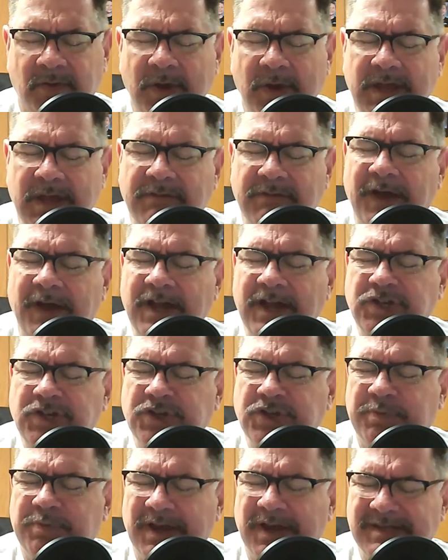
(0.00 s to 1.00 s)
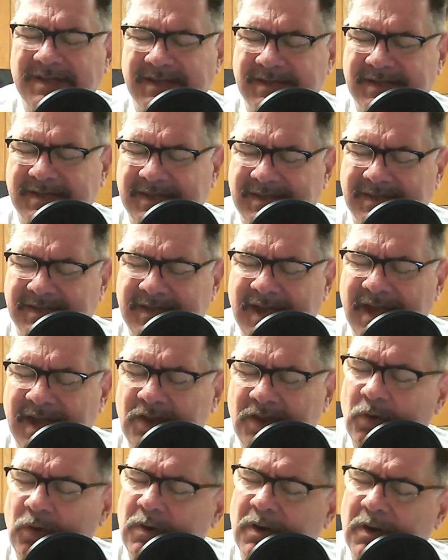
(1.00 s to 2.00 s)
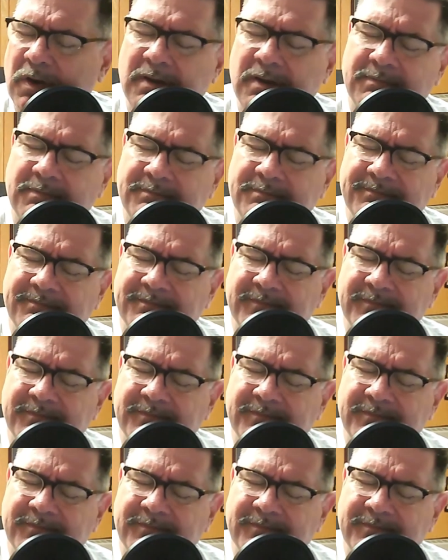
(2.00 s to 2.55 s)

We invite your presence this day, Lord.